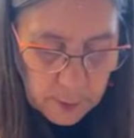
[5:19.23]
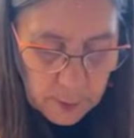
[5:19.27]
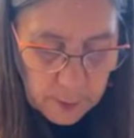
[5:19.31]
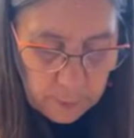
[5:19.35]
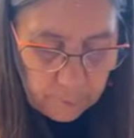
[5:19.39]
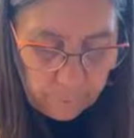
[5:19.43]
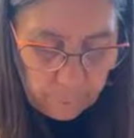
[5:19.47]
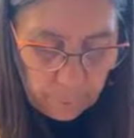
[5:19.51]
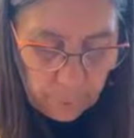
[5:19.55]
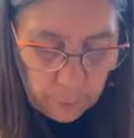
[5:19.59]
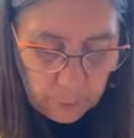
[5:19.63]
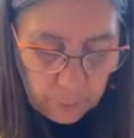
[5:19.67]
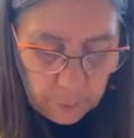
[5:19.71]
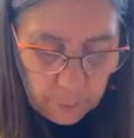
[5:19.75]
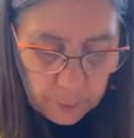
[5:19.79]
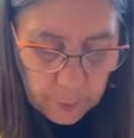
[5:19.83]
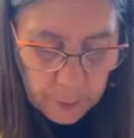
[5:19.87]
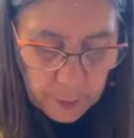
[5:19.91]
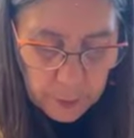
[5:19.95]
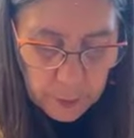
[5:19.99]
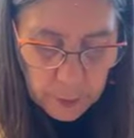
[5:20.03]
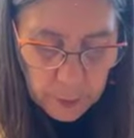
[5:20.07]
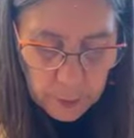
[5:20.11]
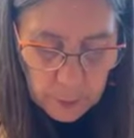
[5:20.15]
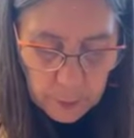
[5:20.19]
a different
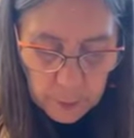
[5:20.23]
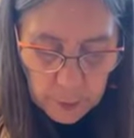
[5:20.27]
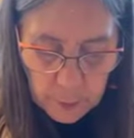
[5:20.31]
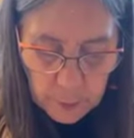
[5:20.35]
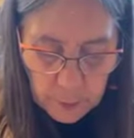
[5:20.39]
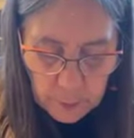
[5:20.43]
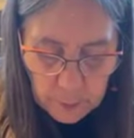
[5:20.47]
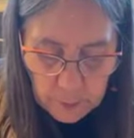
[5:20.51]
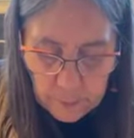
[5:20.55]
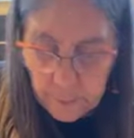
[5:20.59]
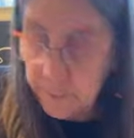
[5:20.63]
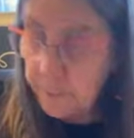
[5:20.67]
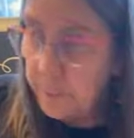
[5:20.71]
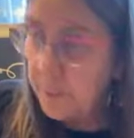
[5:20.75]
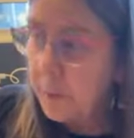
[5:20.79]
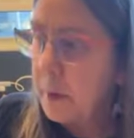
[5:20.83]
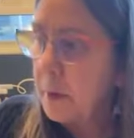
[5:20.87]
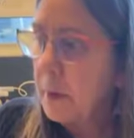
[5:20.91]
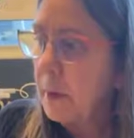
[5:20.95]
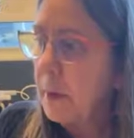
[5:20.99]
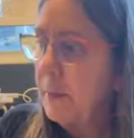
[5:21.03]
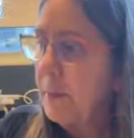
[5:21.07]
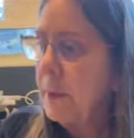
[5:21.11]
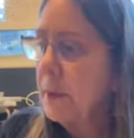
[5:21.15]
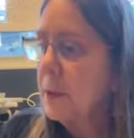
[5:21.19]
brush.
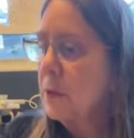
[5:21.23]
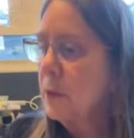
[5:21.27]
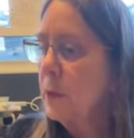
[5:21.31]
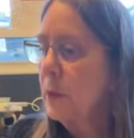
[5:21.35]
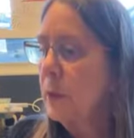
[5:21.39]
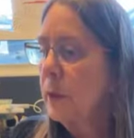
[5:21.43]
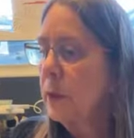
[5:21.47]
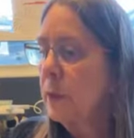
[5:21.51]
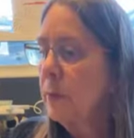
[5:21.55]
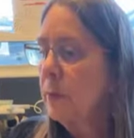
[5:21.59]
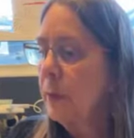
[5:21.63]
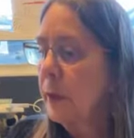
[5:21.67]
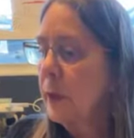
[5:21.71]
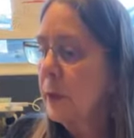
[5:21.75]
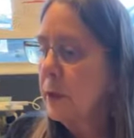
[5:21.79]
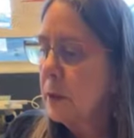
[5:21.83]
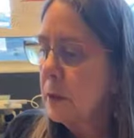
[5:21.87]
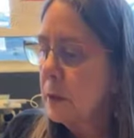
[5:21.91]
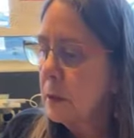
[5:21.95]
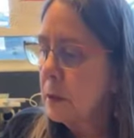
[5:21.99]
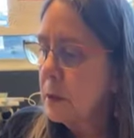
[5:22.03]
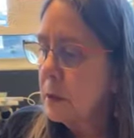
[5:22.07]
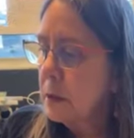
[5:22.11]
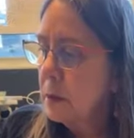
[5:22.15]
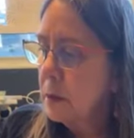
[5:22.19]
Let me switch
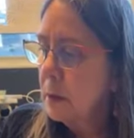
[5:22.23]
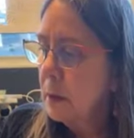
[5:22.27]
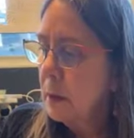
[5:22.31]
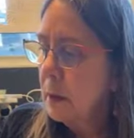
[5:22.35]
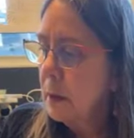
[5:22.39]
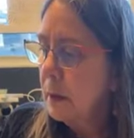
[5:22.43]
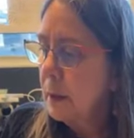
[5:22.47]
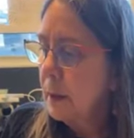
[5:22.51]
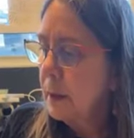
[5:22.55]
brushes.